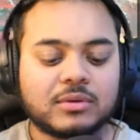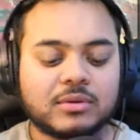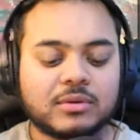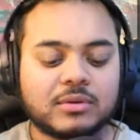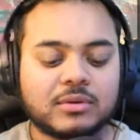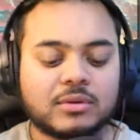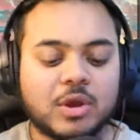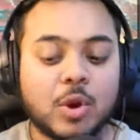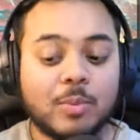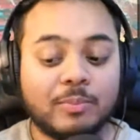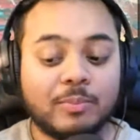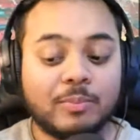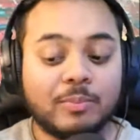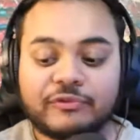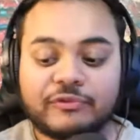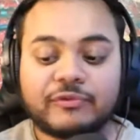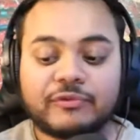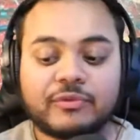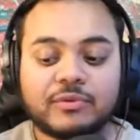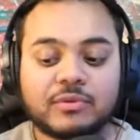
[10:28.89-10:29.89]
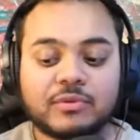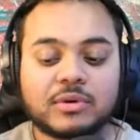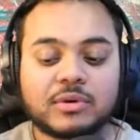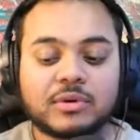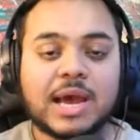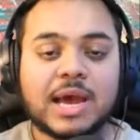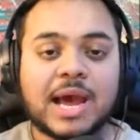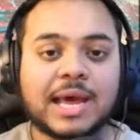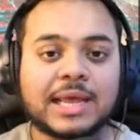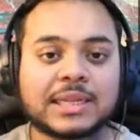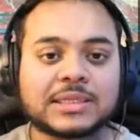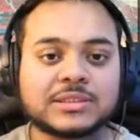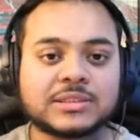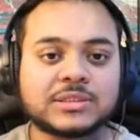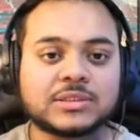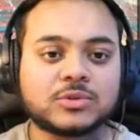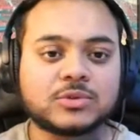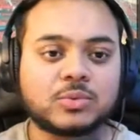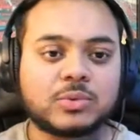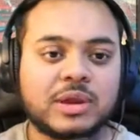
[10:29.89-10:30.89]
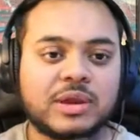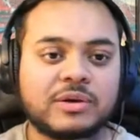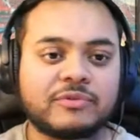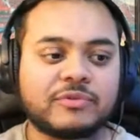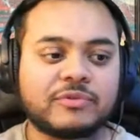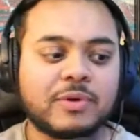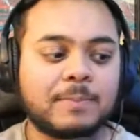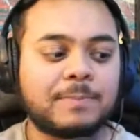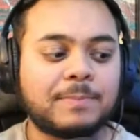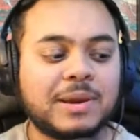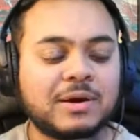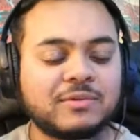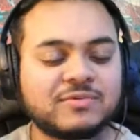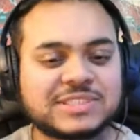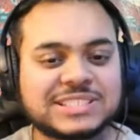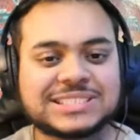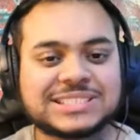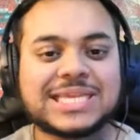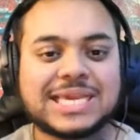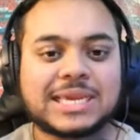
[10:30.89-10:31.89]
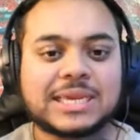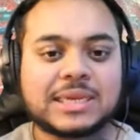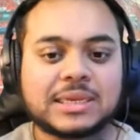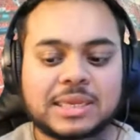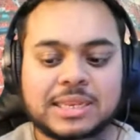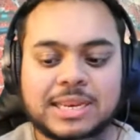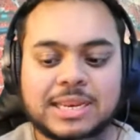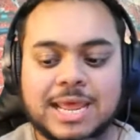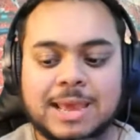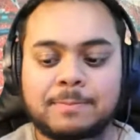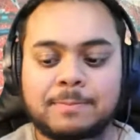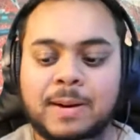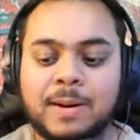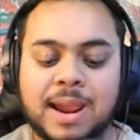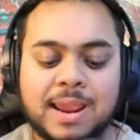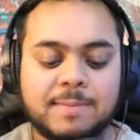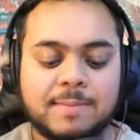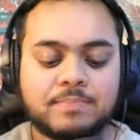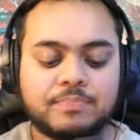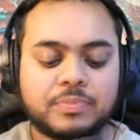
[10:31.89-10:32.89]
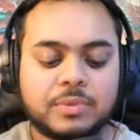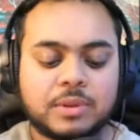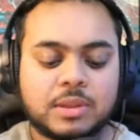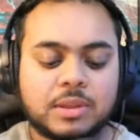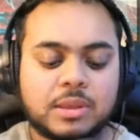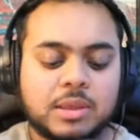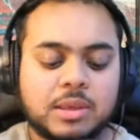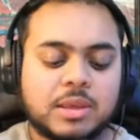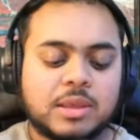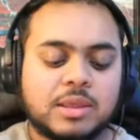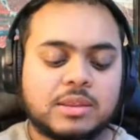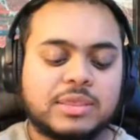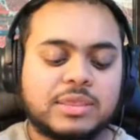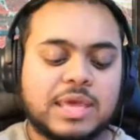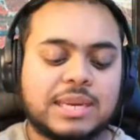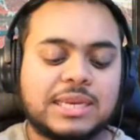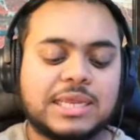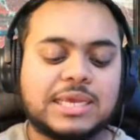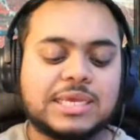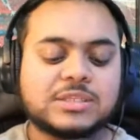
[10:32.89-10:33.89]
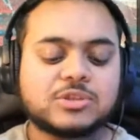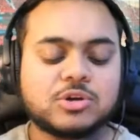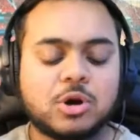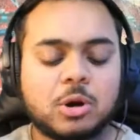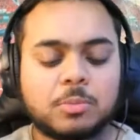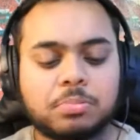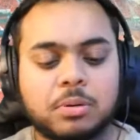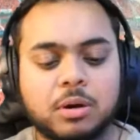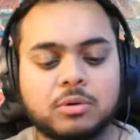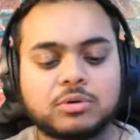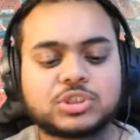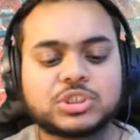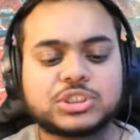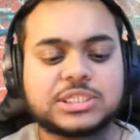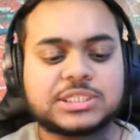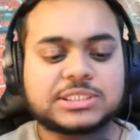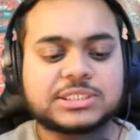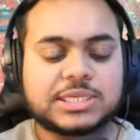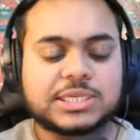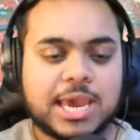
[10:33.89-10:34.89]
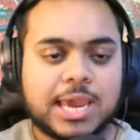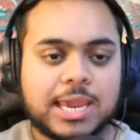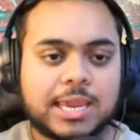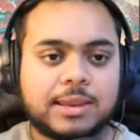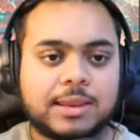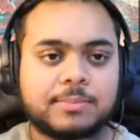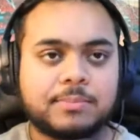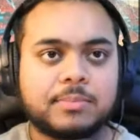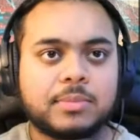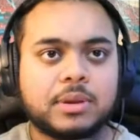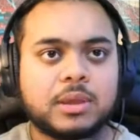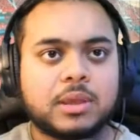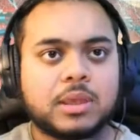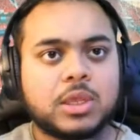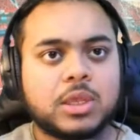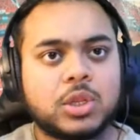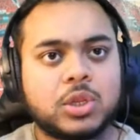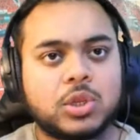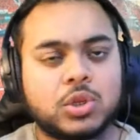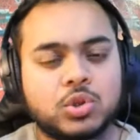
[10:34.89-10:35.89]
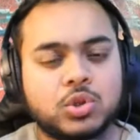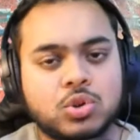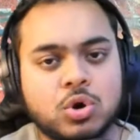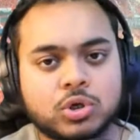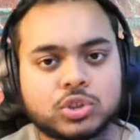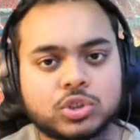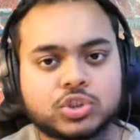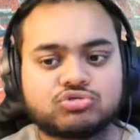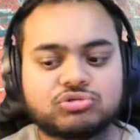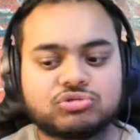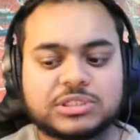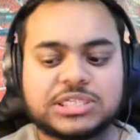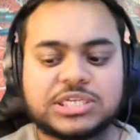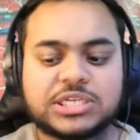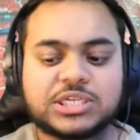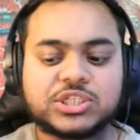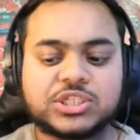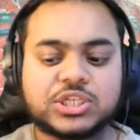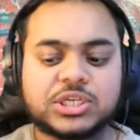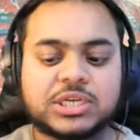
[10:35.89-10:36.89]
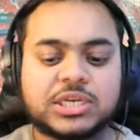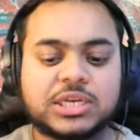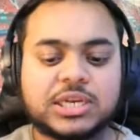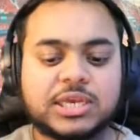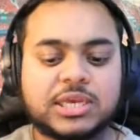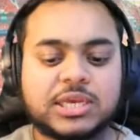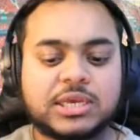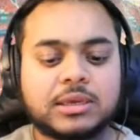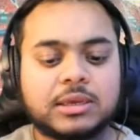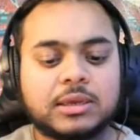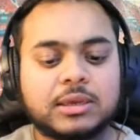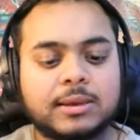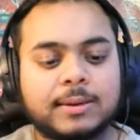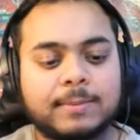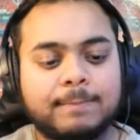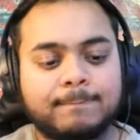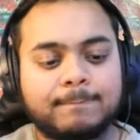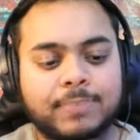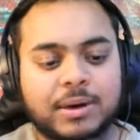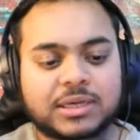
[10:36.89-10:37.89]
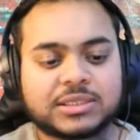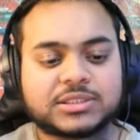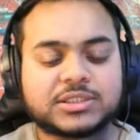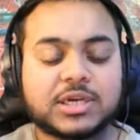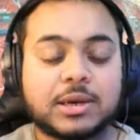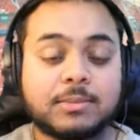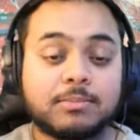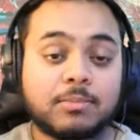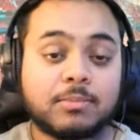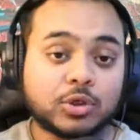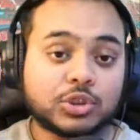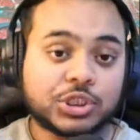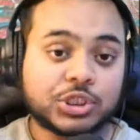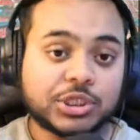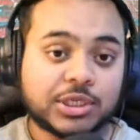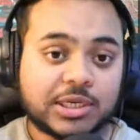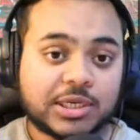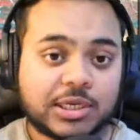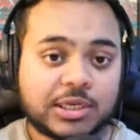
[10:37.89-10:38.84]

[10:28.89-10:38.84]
oomph and with a bit of sting in their bite. They need to approach this game not strategically, but emotionally,